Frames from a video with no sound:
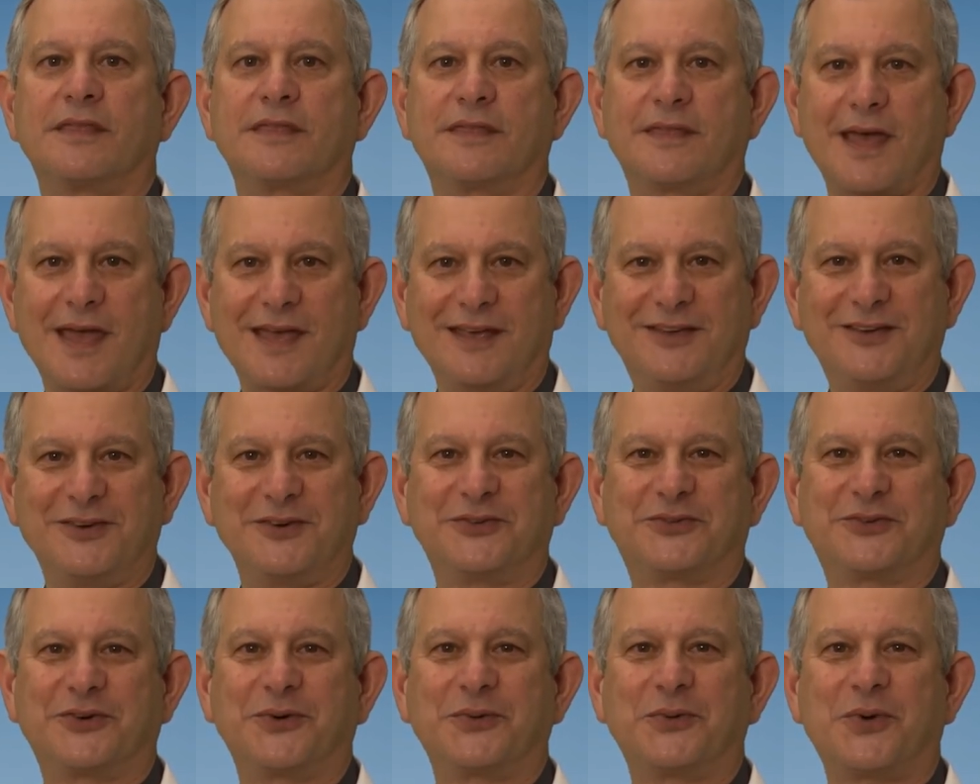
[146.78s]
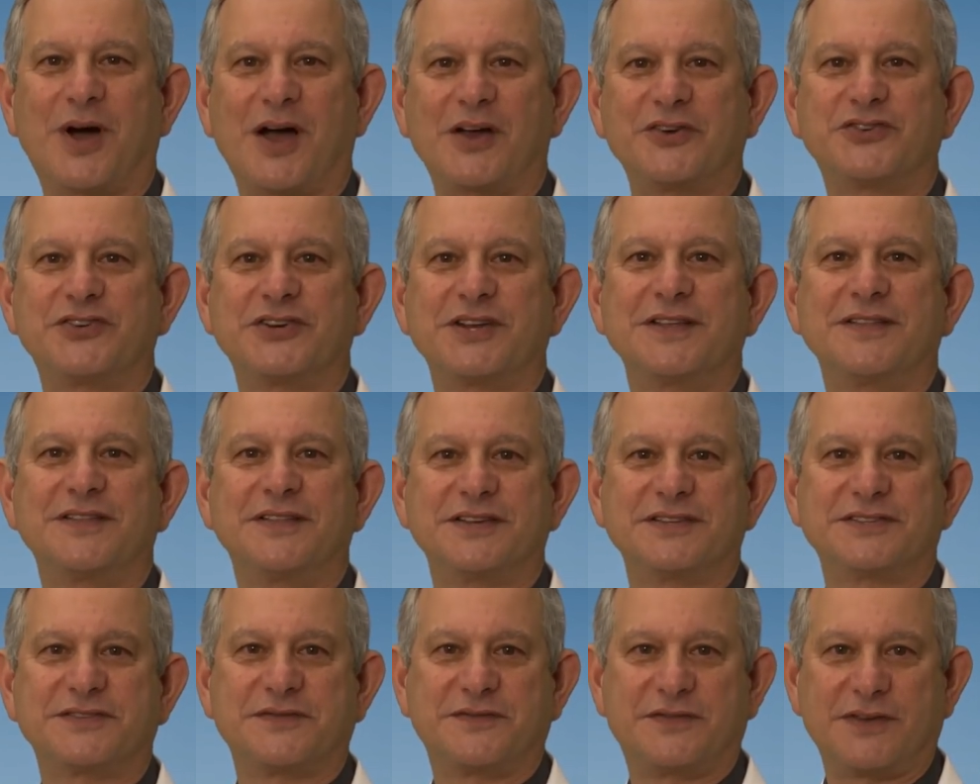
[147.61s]
Thank you for watching
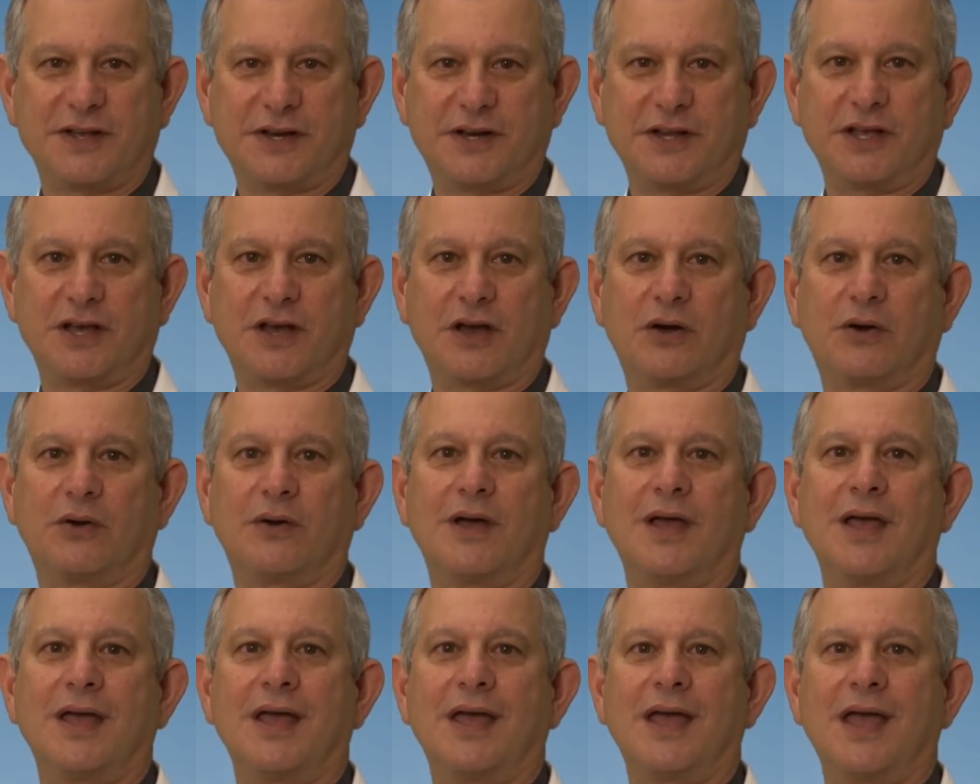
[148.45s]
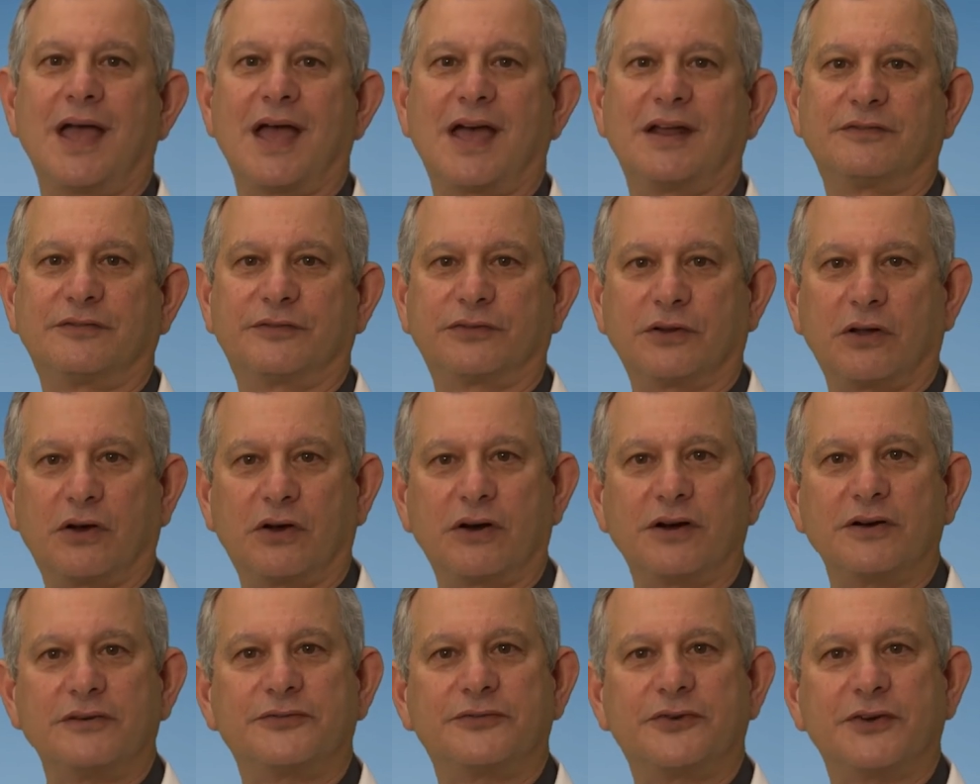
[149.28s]
this video. At
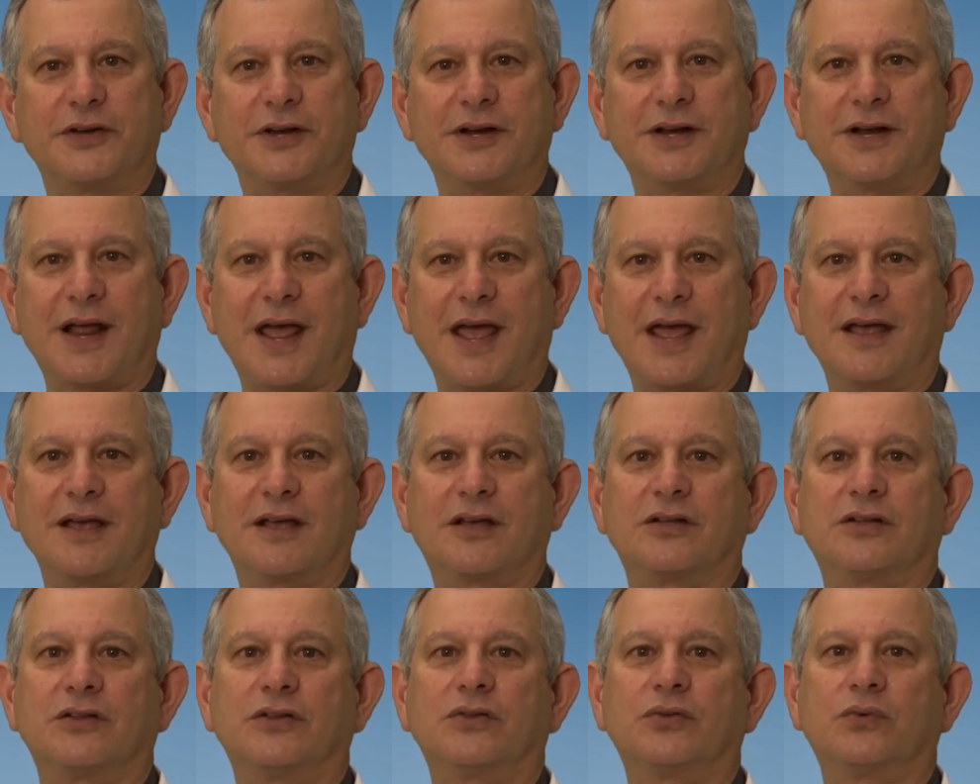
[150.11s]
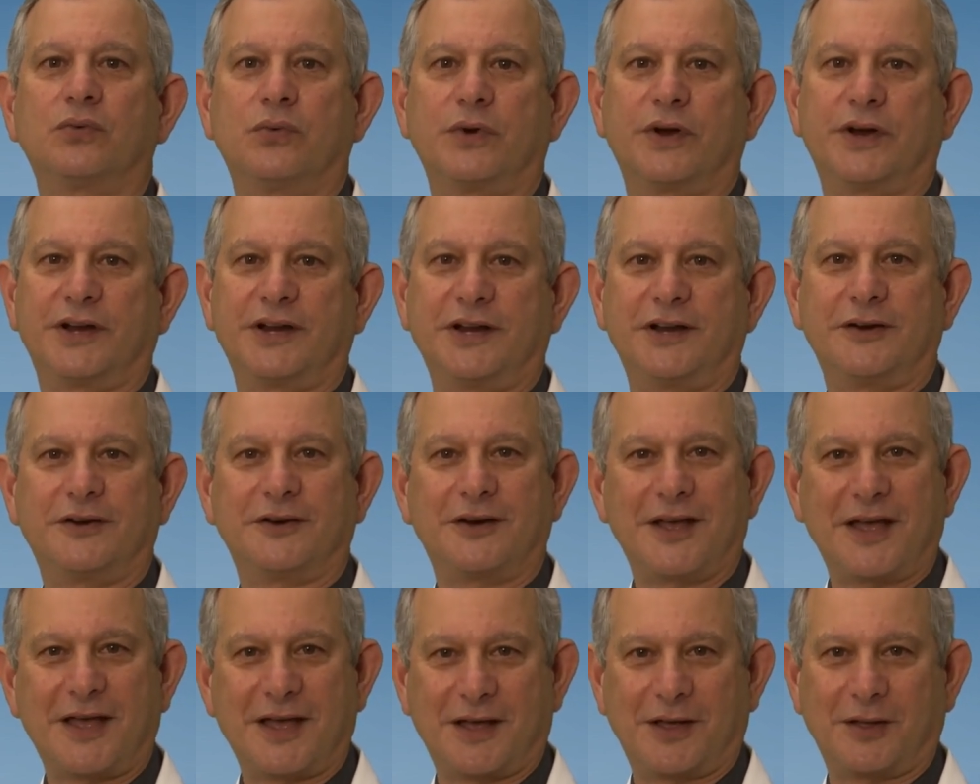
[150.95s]
Florida Foot and Ankle, we're
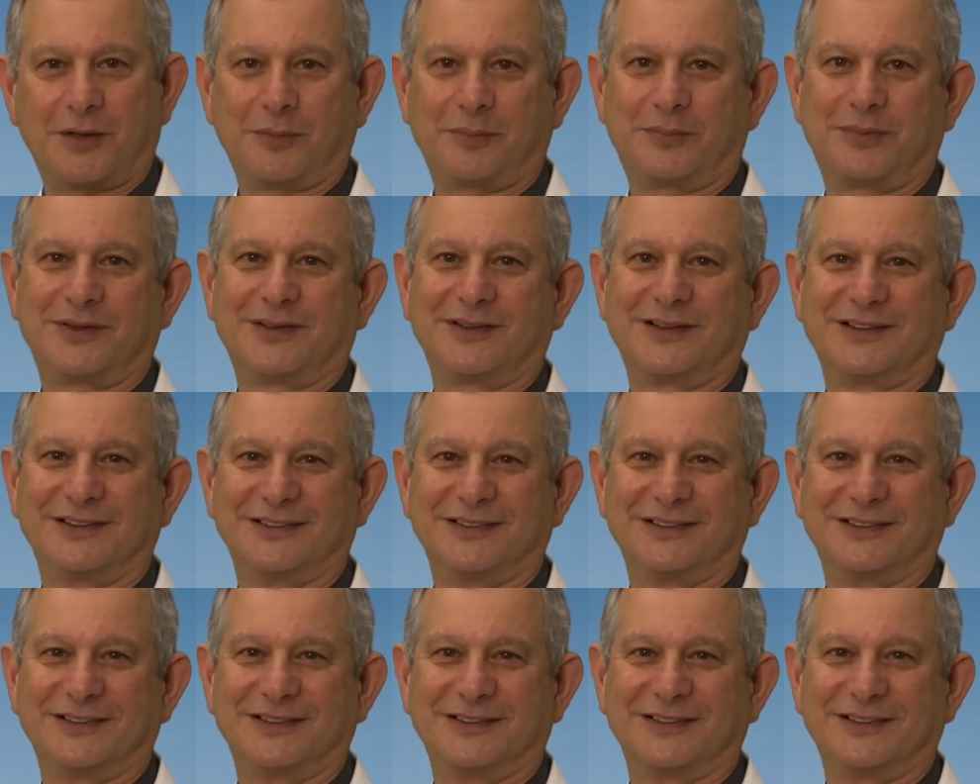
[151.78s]
here to help.